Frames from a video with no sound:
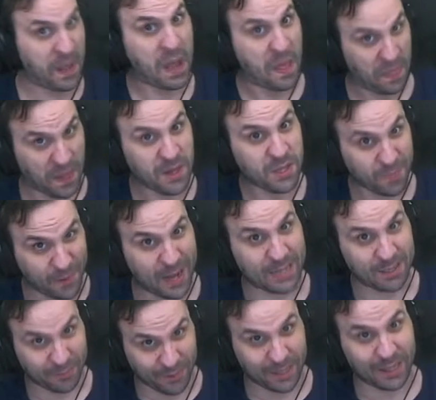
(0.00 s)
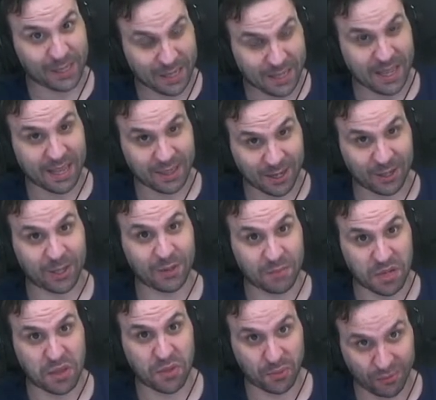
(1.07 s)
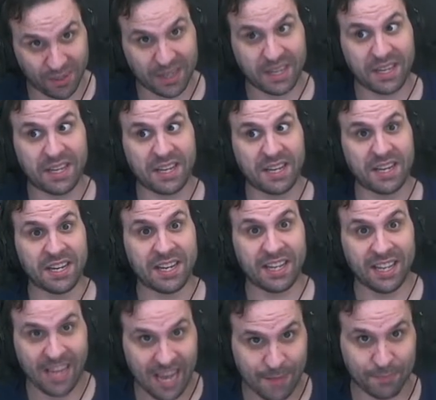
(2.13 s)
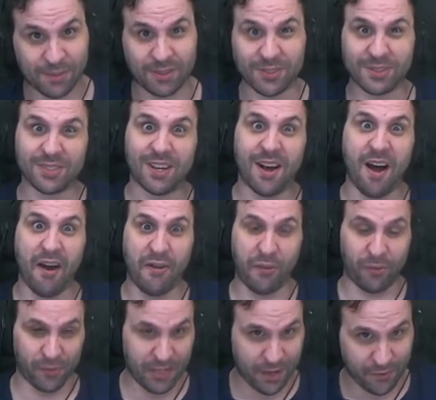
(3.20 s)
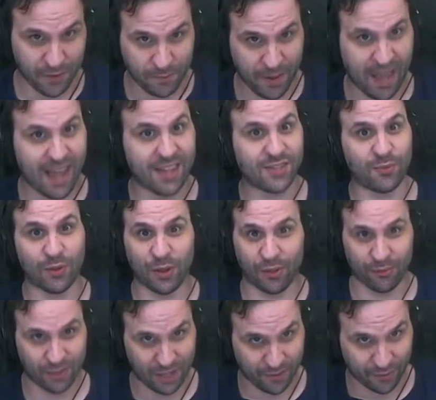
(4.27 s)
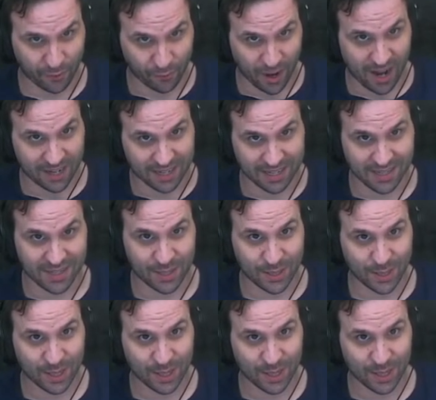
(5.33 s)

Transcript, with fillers: There's a possibility that there could be three capsules on three different pads with three different rockets